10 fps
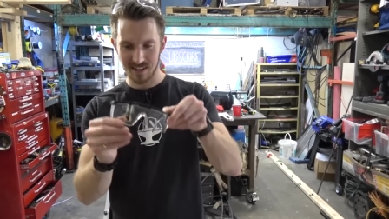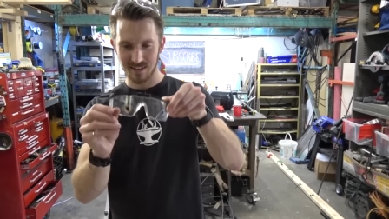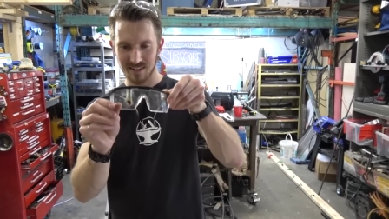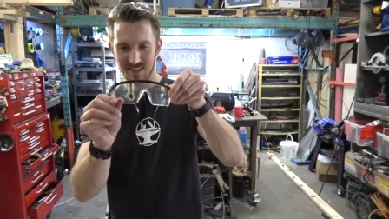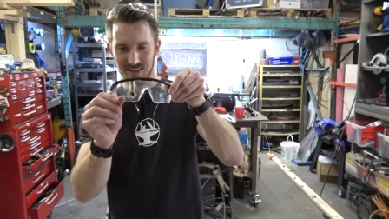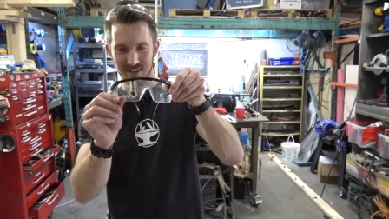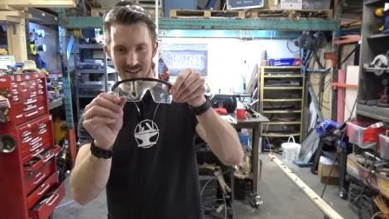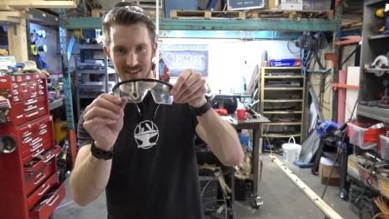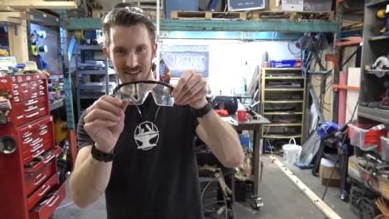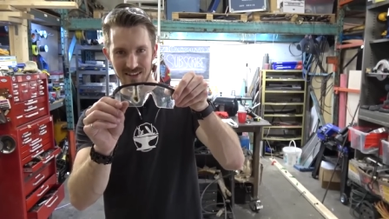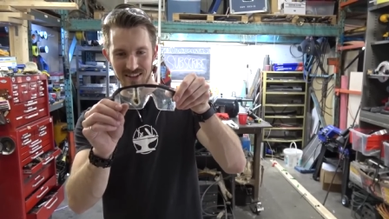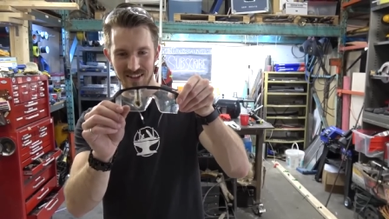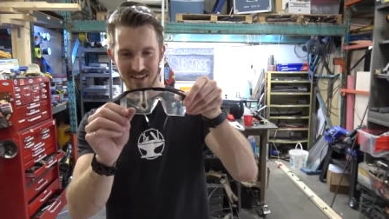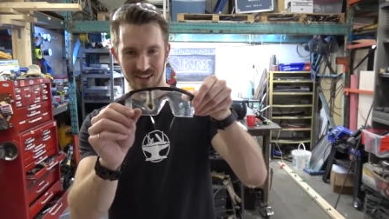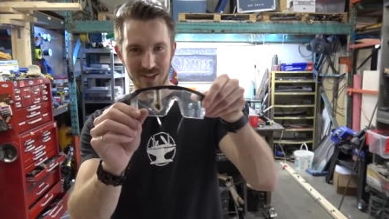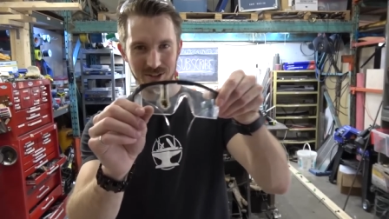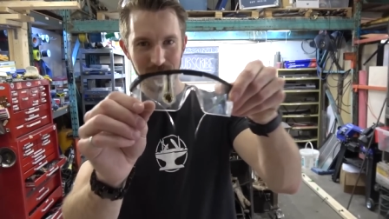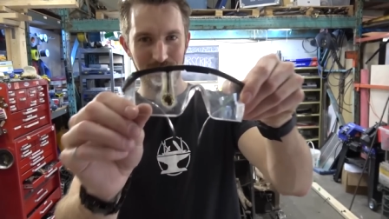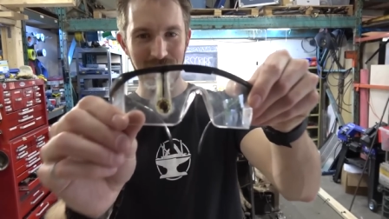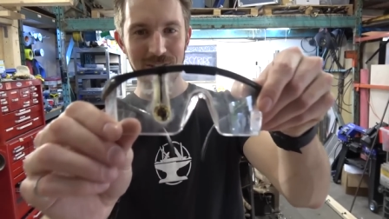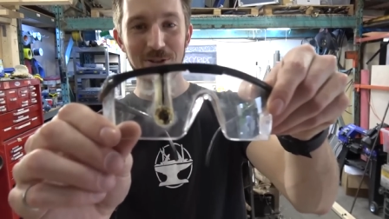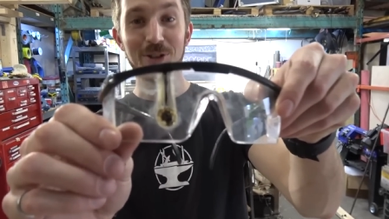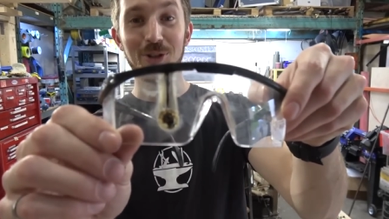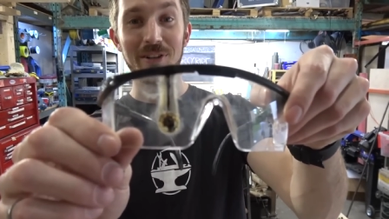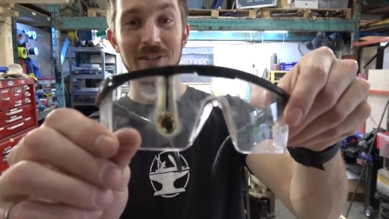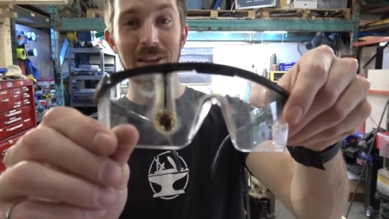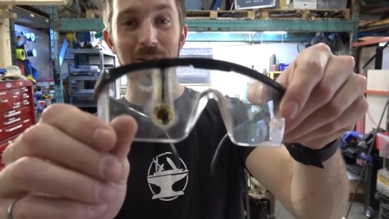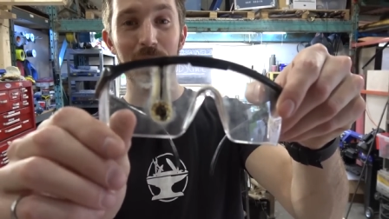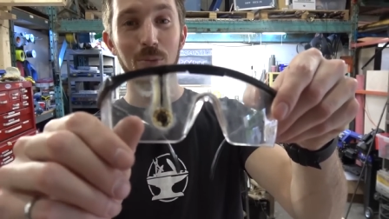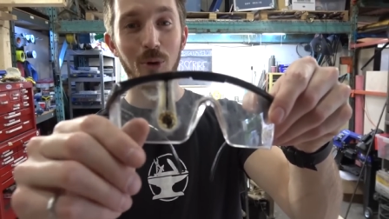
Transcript: out. So if you guys are interested in learning